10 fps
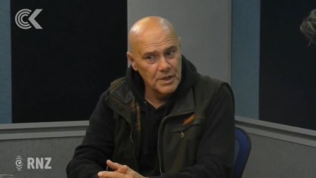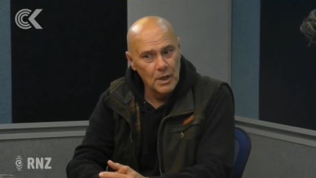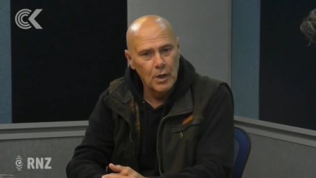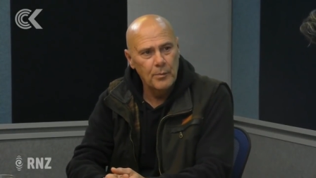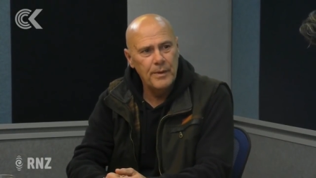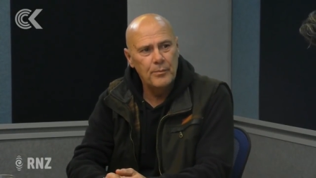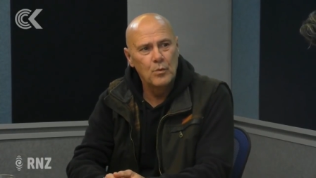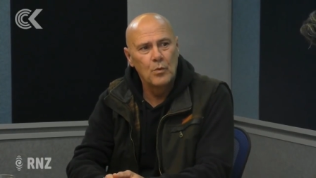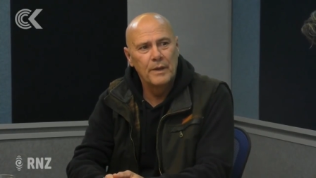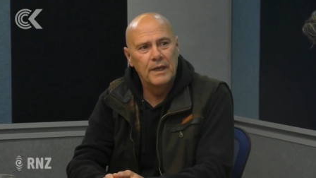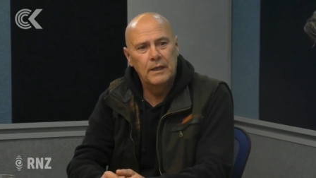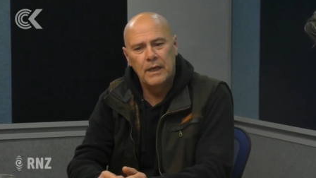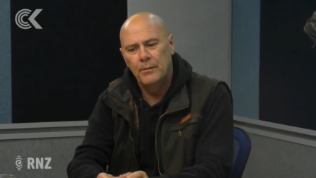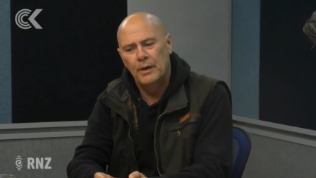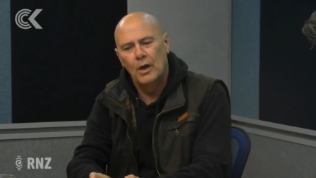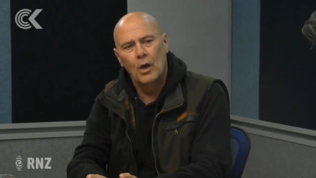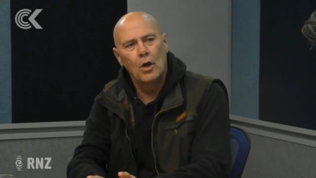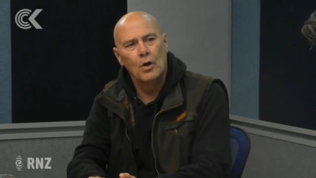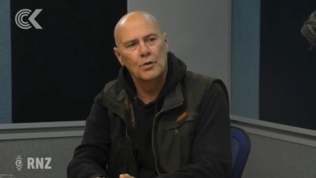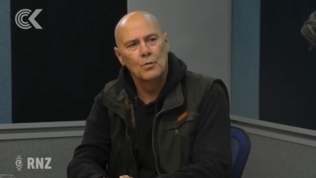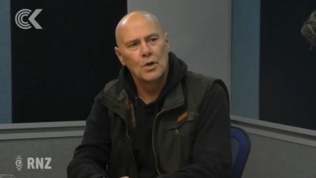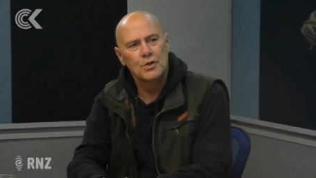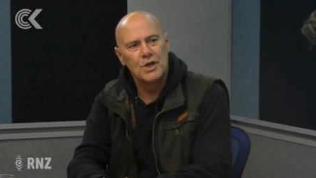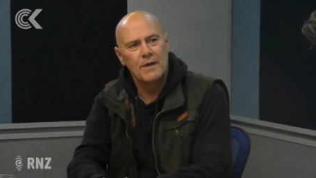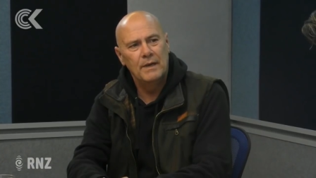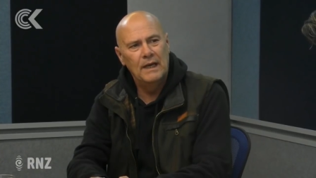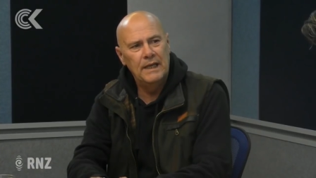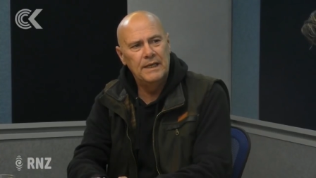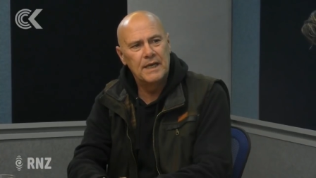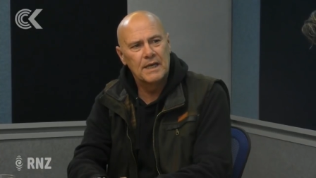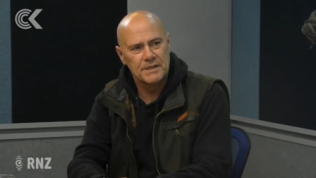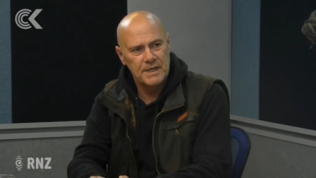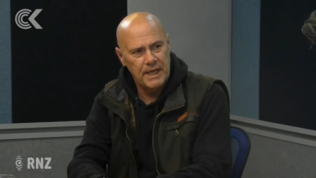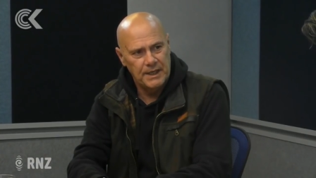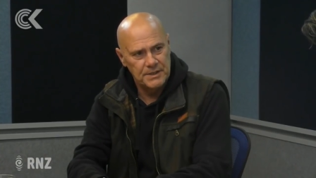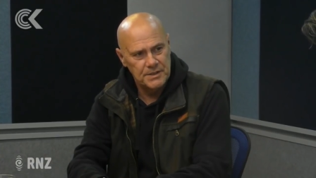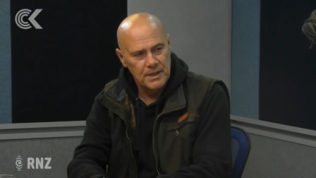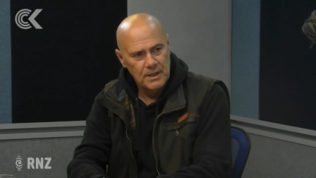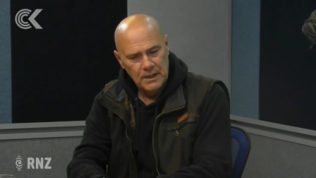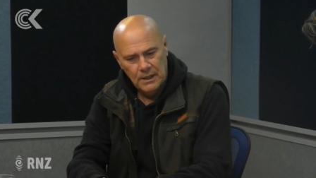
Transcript: and a lot of people will be keeping an eye on what Jami-Lee does next,